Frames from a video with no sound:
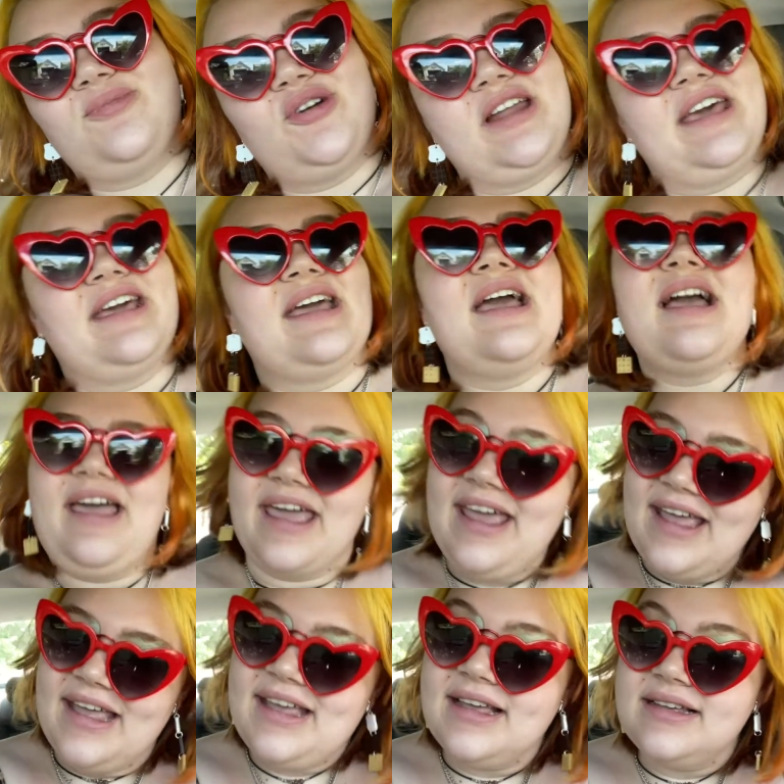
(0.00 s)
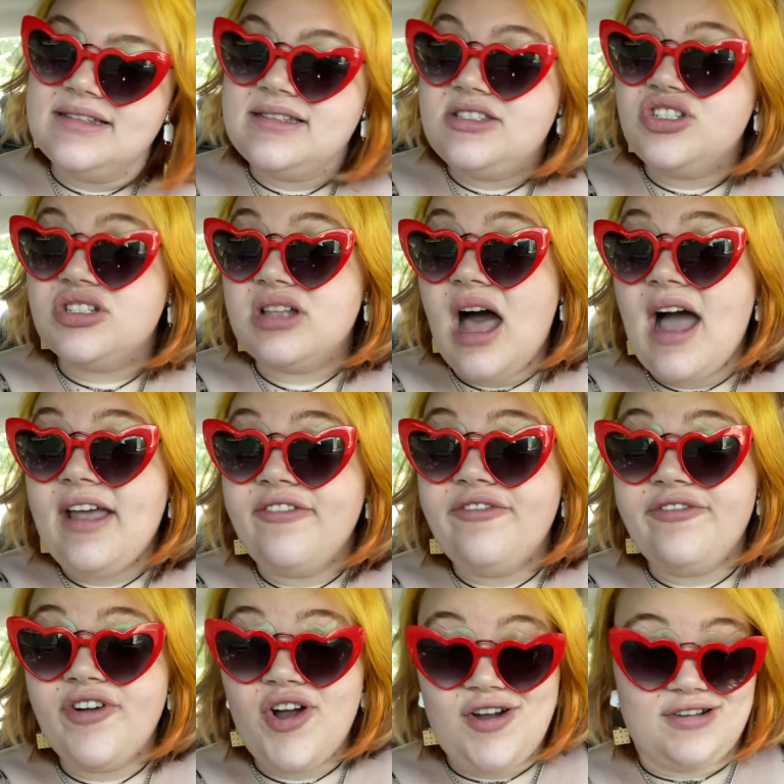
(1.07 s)
morning. It is July
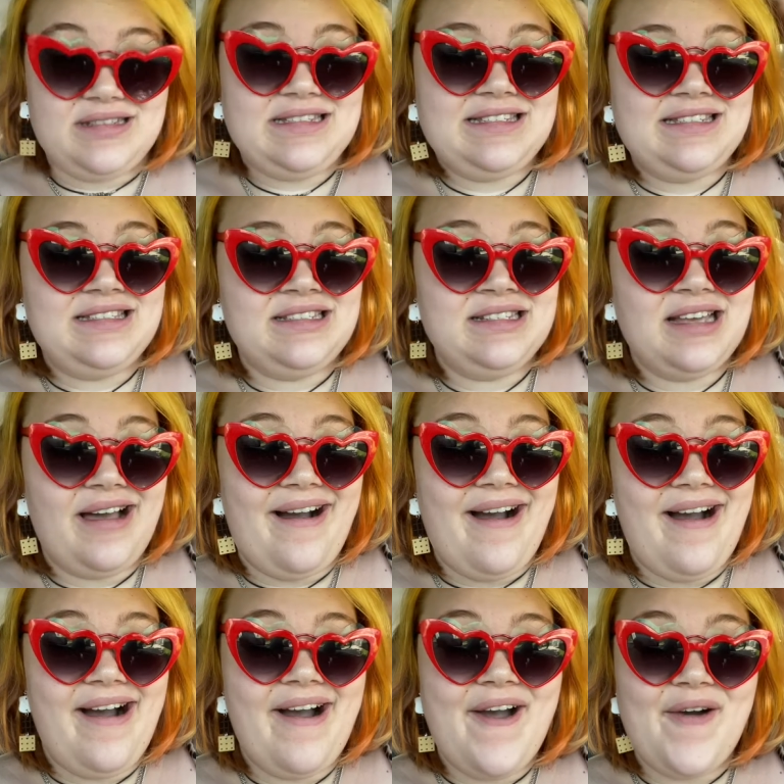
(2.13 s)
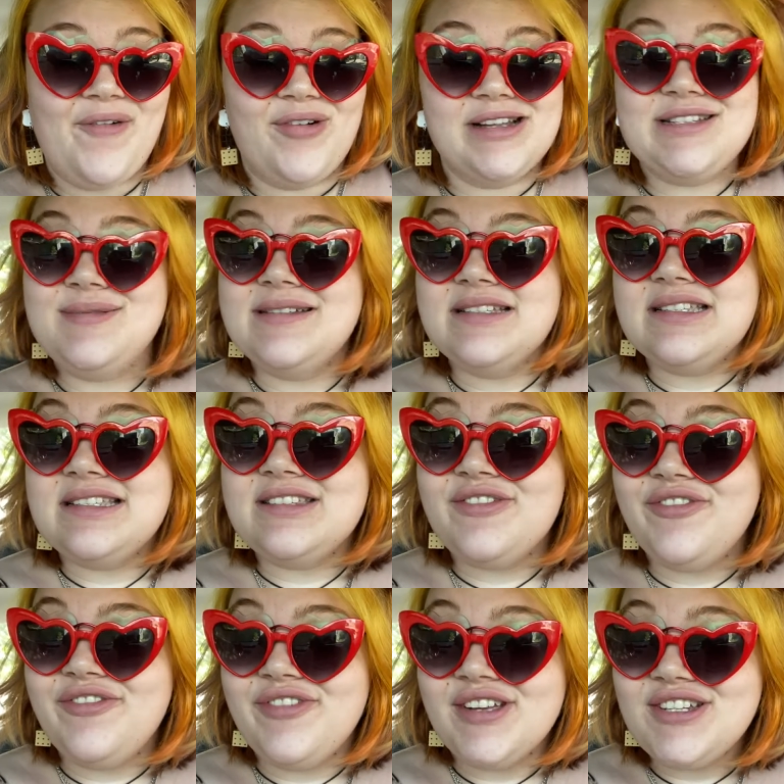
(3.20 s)
1st, which means it's
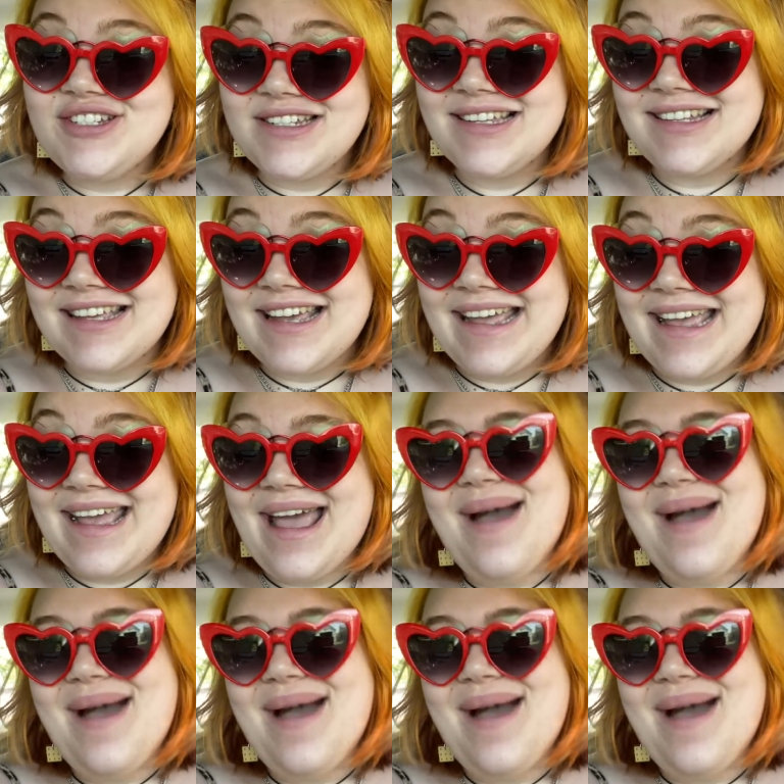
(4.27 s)
officially